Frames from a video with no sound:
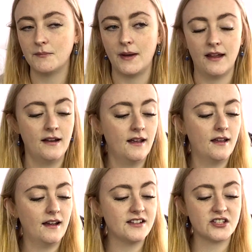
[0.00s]
but
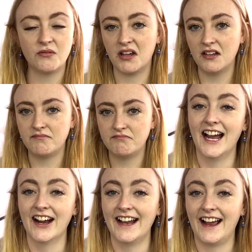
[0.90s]
it's still good. All
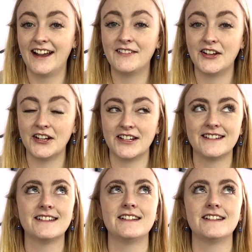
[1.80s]
right, I have heard